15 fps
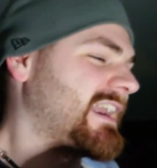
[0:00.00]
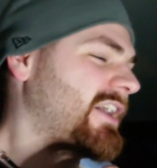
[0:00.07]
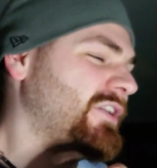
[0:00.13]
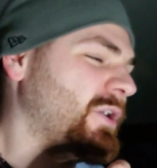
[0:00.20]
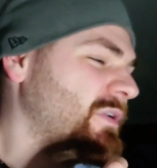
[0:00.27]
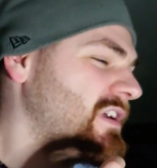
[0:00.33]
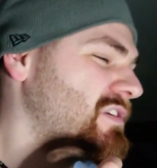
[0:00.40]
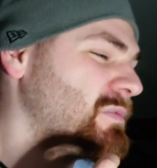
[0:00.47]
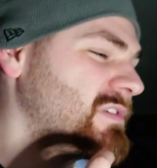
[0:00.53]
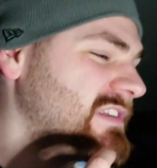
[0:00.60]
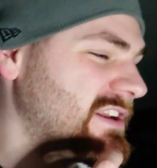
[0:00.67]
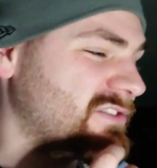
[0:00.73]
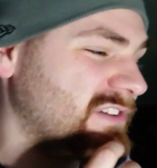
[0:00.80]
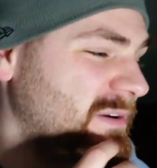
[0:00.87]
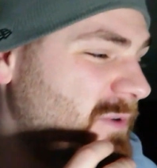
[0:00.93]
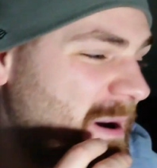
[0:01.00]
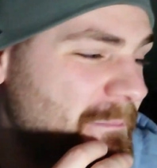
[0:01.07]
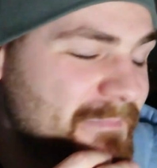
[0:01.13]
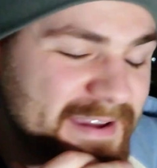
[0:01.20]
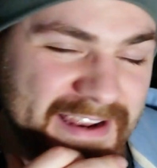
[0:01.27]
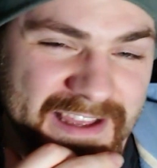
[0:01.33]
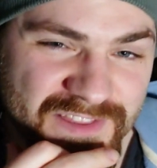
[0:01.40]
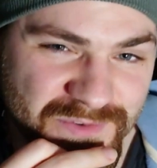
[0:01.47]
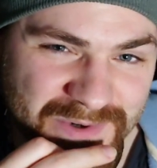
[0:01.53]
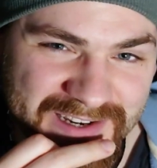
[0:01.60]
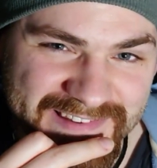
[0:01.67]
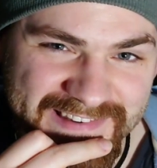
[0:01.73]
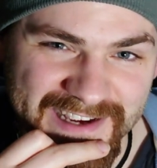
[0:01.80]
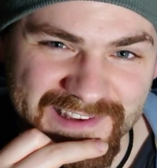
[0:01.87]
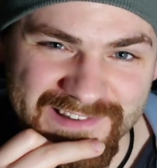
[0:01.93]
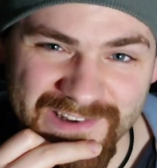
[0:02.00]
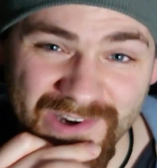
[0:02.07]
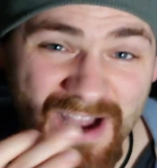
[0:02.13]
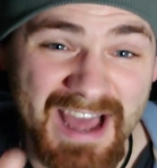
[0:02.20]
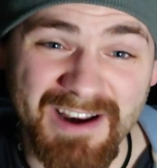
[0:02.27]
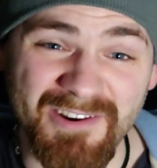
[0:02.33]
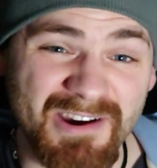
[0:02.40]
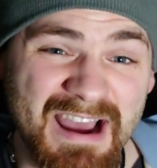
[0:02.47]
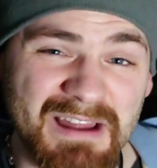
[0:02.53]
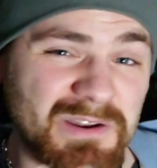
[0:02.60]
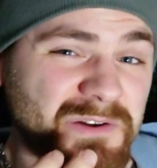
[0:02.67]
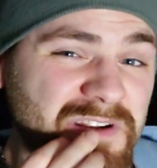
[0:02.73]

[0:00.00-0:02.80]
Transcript: And I know this was literally, what, a minute and 20 seconds long? I don't know how